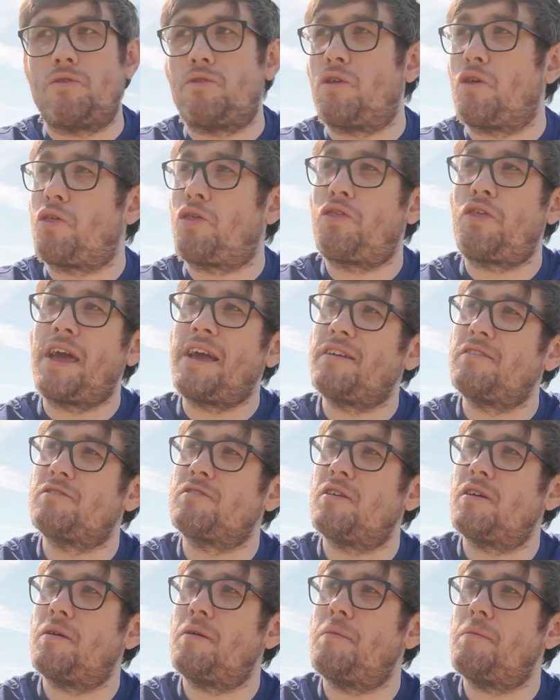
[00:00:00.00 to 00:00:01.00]
the
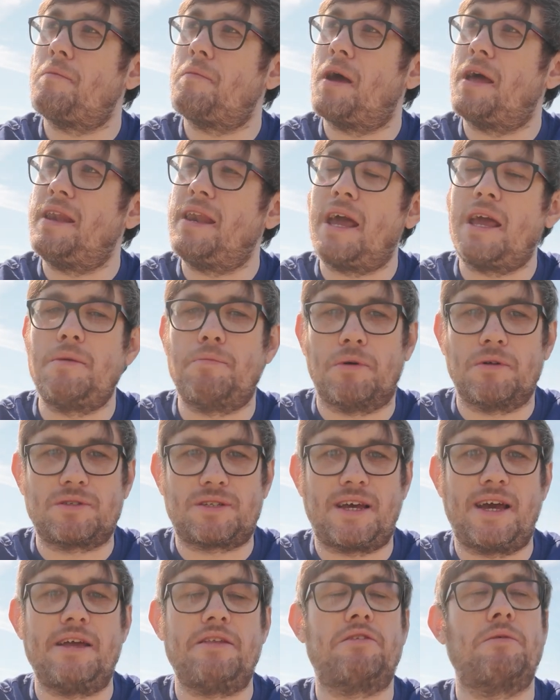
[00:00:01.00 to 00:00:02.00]
things that
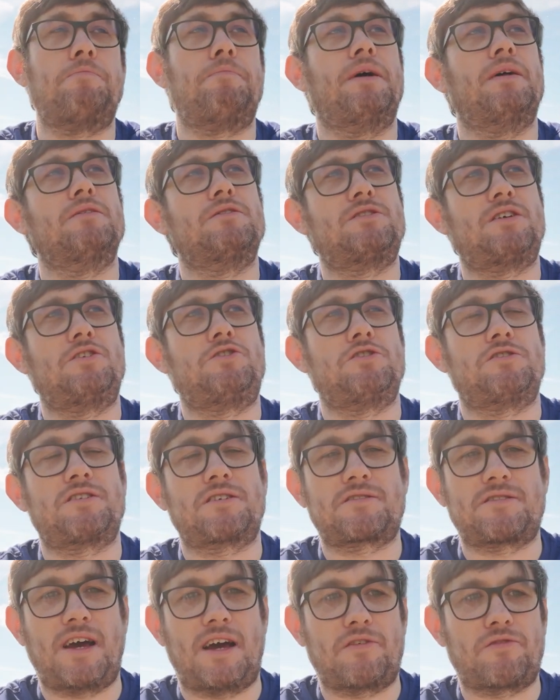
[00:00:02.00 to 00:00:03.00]
enabled Tate to build such a
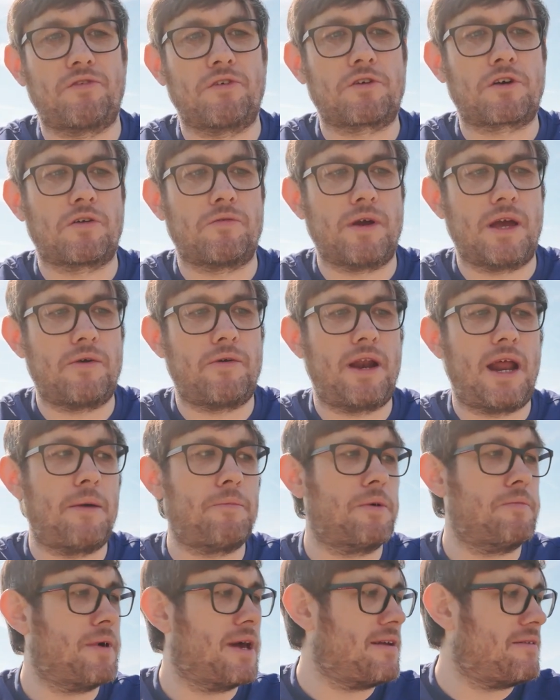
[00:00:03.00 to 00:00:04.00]
successful career in
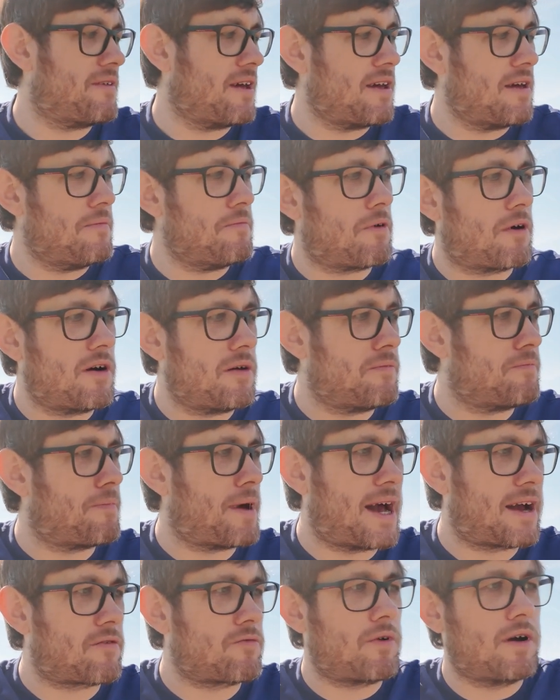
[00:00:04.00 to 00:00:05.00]
MMA, dating right
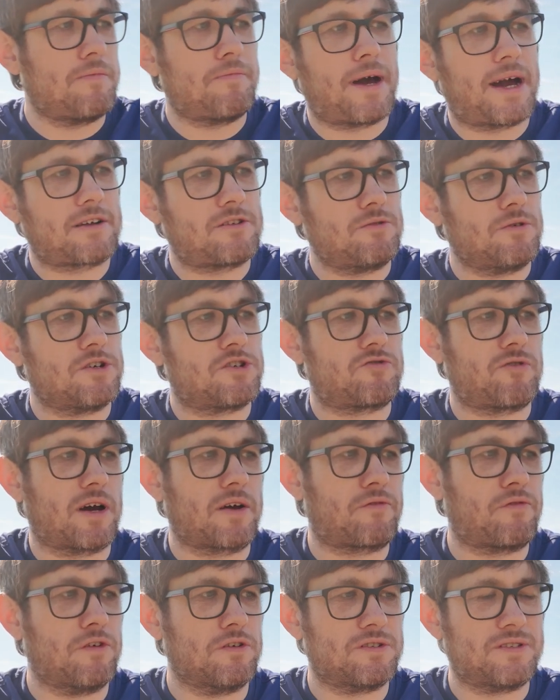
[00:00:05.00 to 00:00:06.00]
back to her
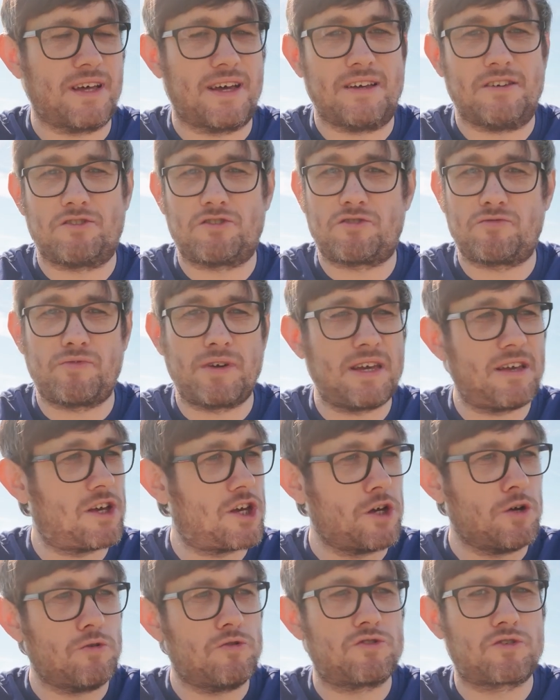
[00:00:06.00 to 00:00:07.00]
Strikeforce days, 3
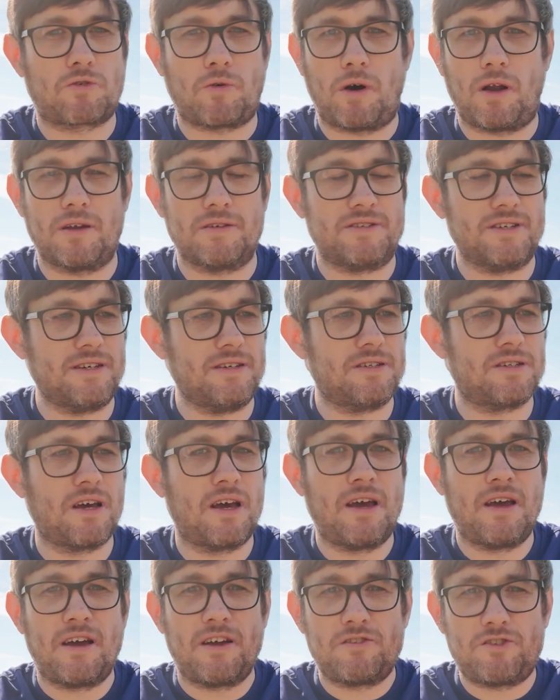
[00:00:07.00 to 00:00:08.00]
huge qualities.
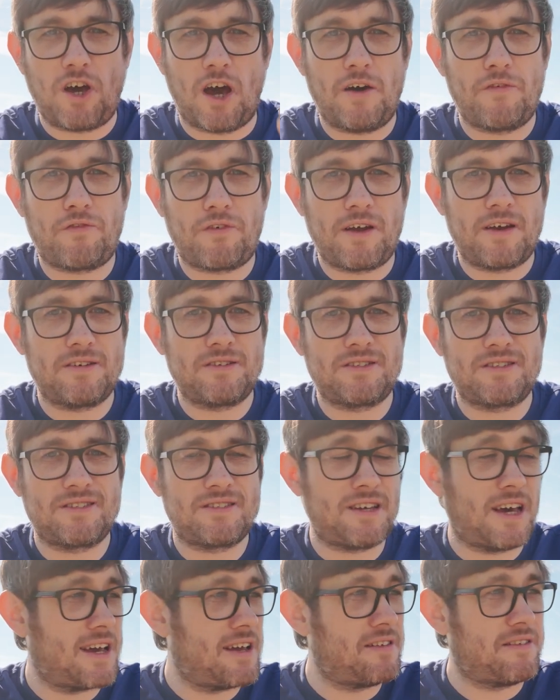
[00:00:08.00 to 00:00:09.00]

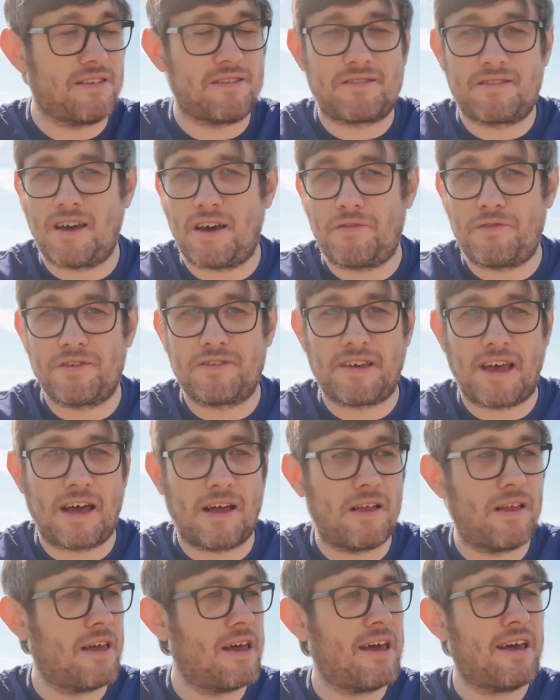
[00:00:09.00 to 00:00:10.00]
Toughness, Tate is tough as
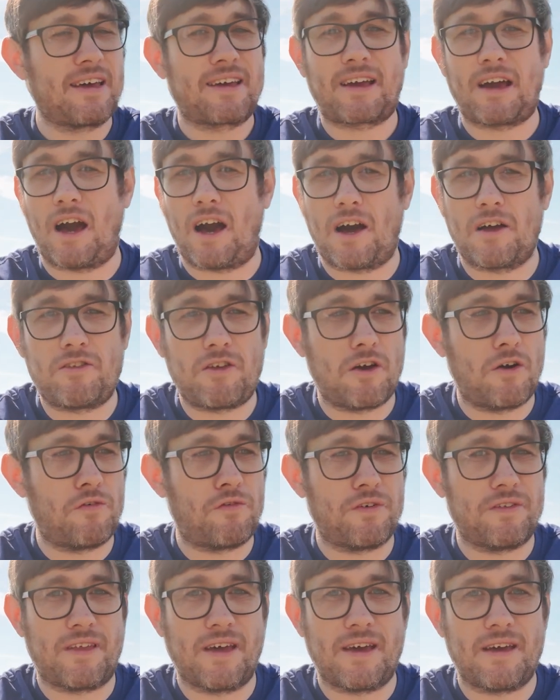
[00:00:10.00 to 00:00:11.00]
hell,
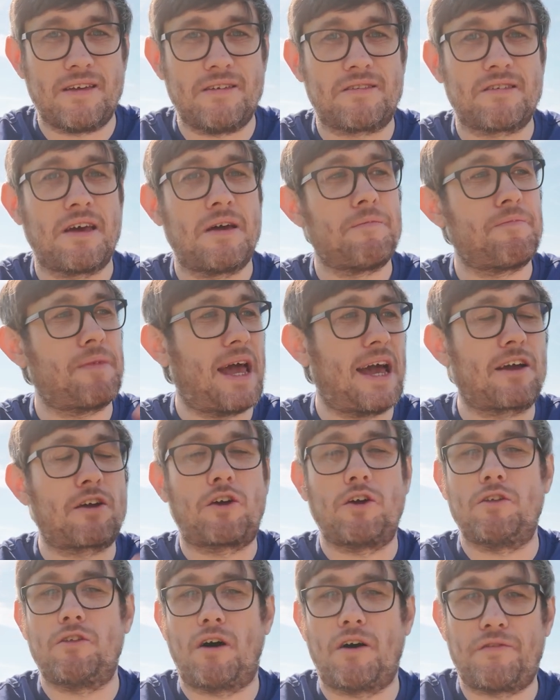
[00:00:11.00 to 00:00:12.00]
cardio for days, and
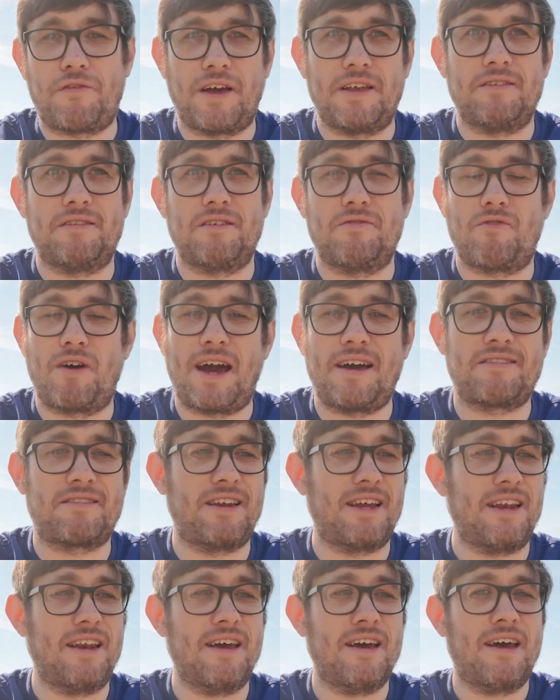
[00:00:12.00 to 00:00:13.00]
good offensive
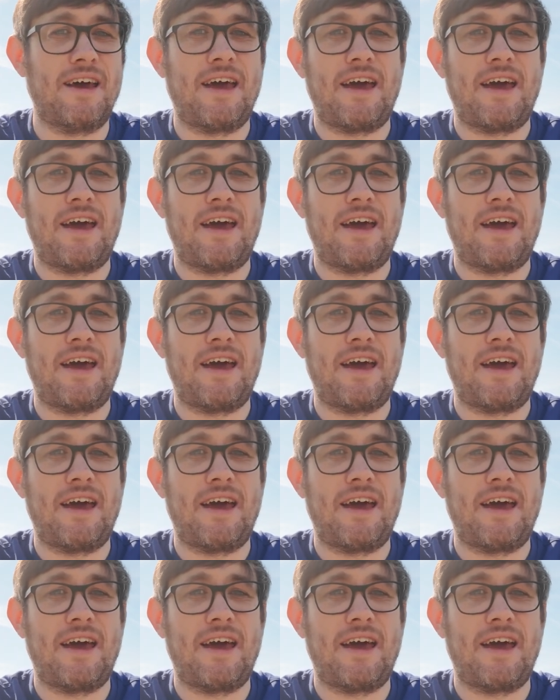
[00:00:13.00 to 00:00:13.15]
wrestling.